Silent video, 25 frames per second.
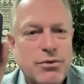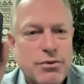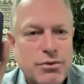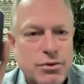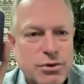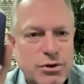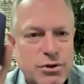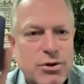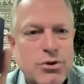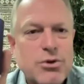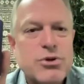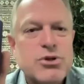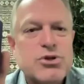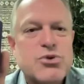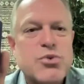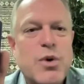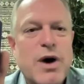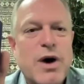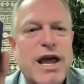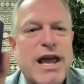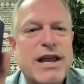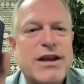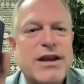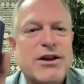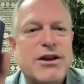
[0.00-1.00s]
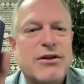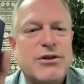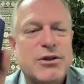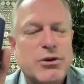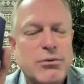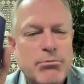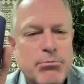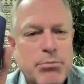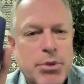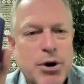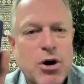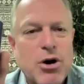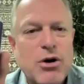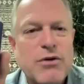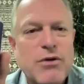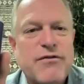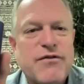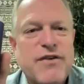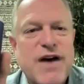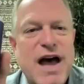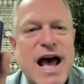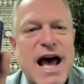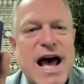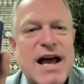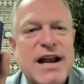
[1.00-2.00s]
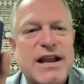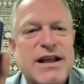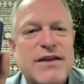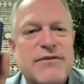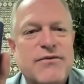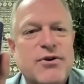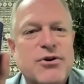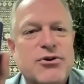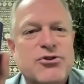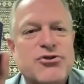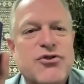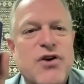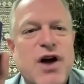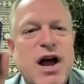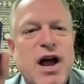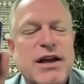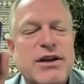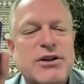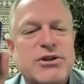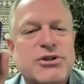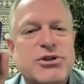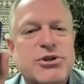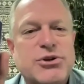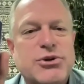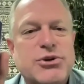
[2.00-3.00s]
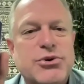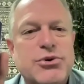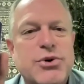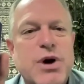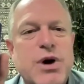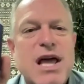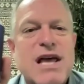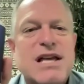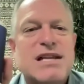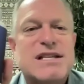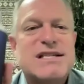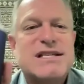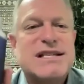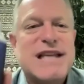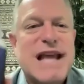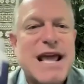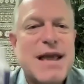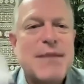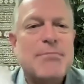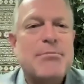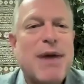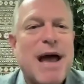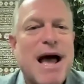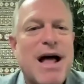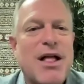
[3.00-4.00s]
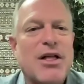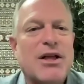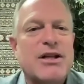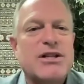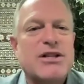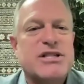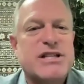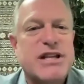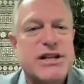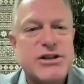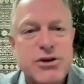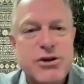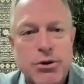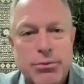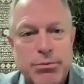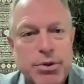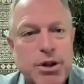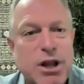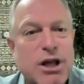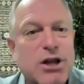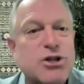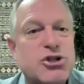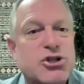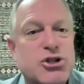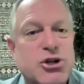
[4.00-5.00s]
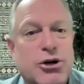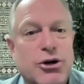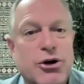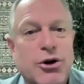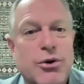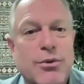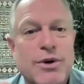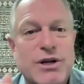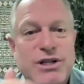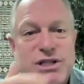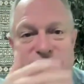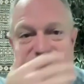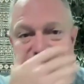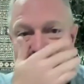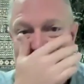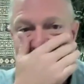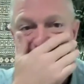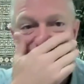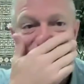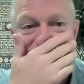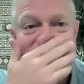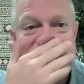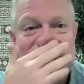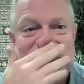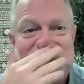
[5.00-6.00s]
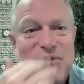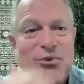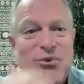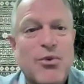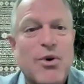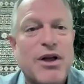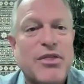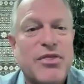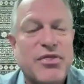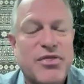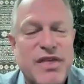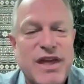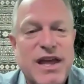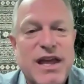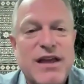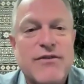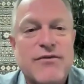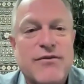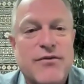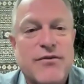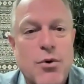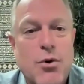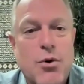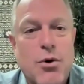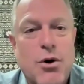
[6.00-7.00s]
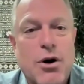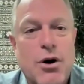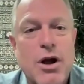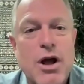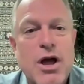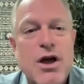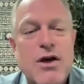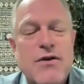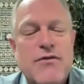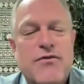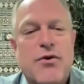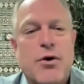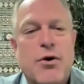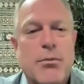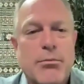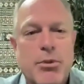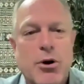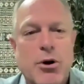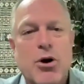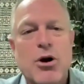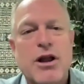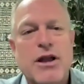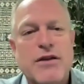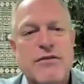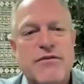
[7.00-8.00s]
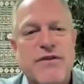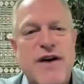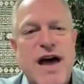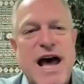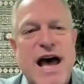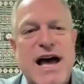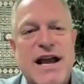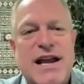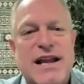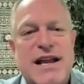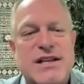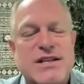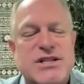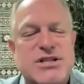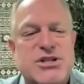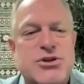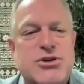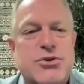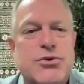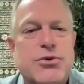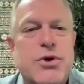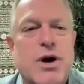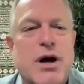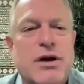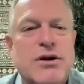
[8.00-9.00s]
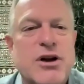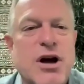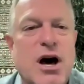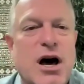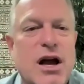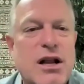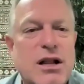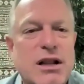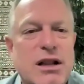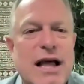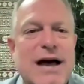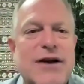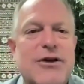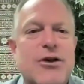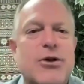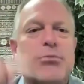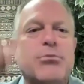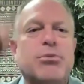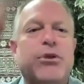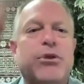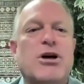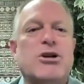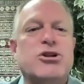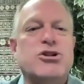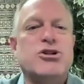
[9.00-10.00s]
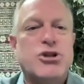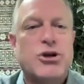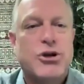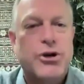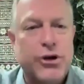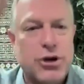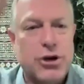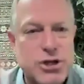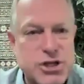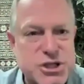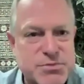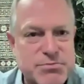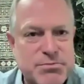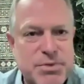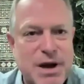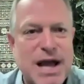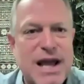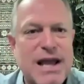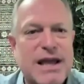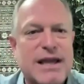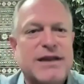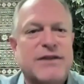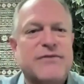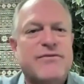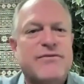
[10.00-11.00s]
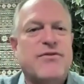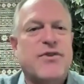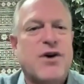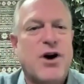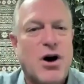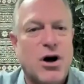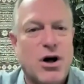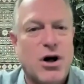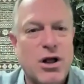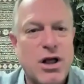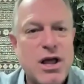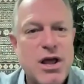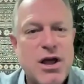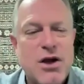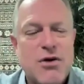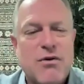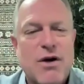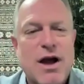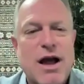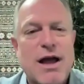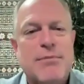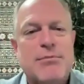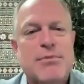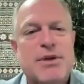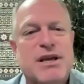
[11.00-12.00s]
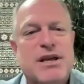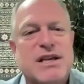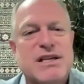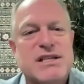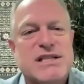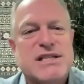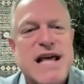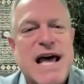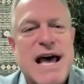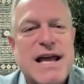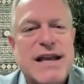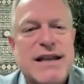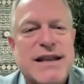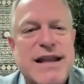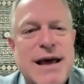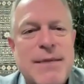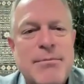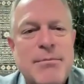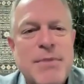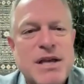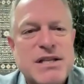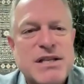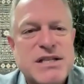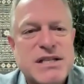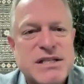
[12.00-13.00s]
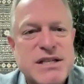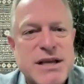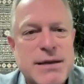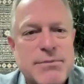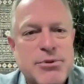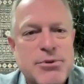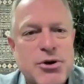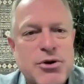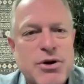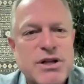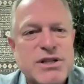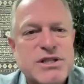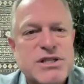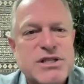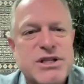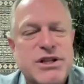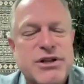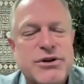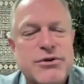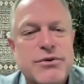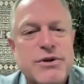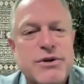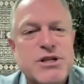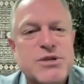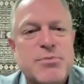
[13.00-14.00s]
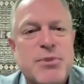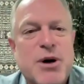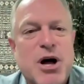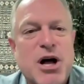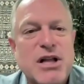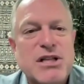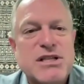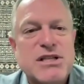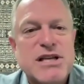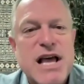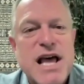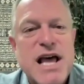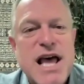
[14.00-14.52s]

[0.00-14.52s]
lose weight, burn fat, if you're trying to stay balanced in your blood sugar, which is the number one thing for burning fat, is to not allow your blood sugar to spike and fall, right? Because that messes up your insulin response.